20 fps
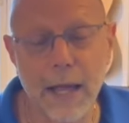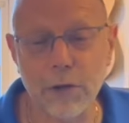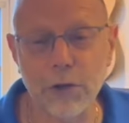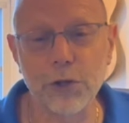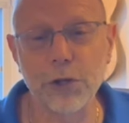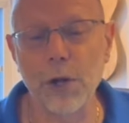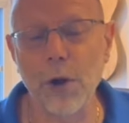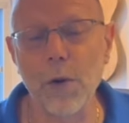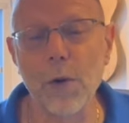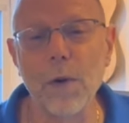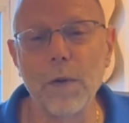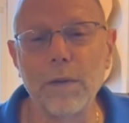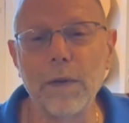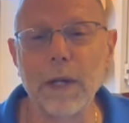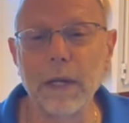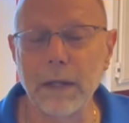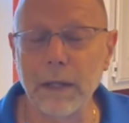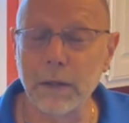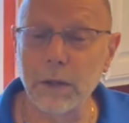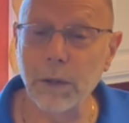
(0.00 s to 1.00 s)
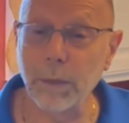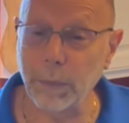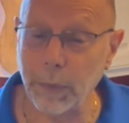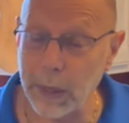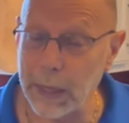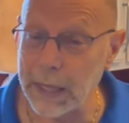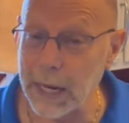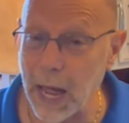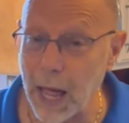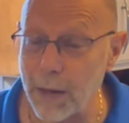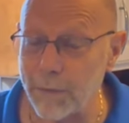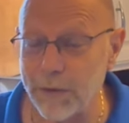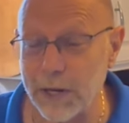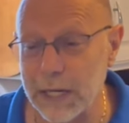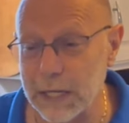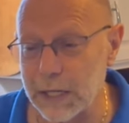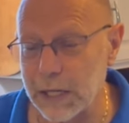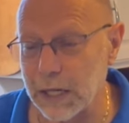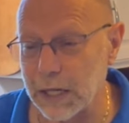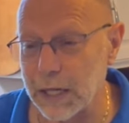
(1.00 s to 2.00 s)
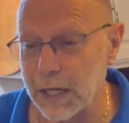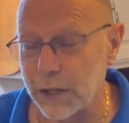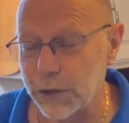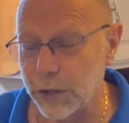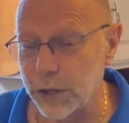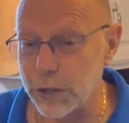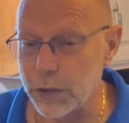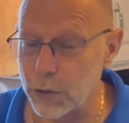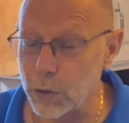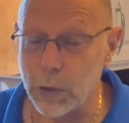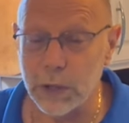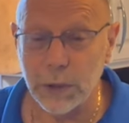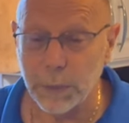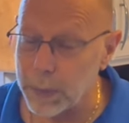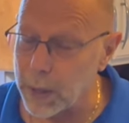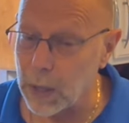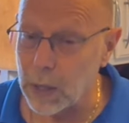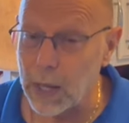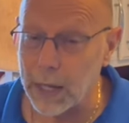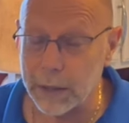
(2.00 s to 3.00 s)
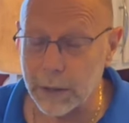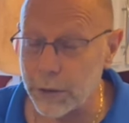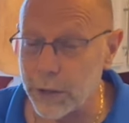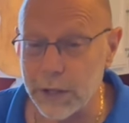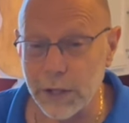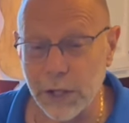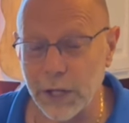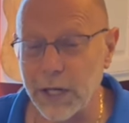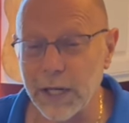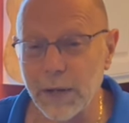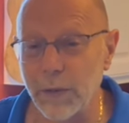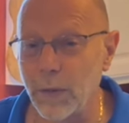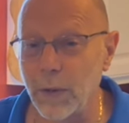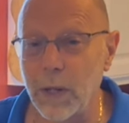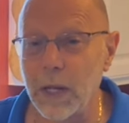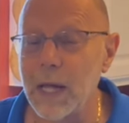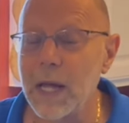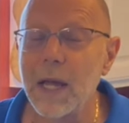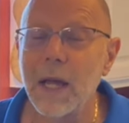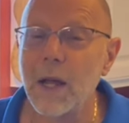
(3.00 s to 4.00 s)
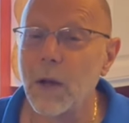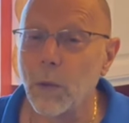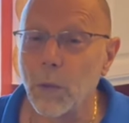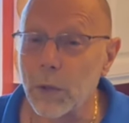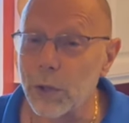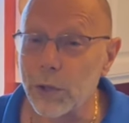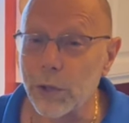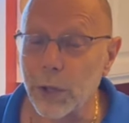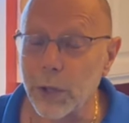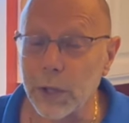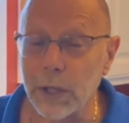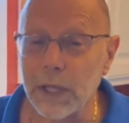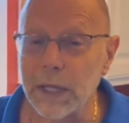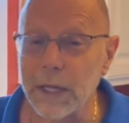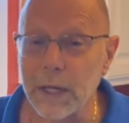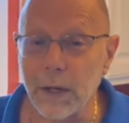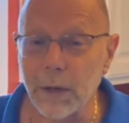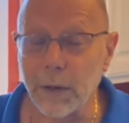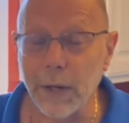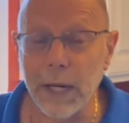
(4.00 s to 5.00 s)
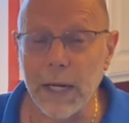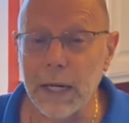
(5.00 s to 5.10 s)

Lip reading: stove, it's a pretty obvious ignition source, but electricity will certainly create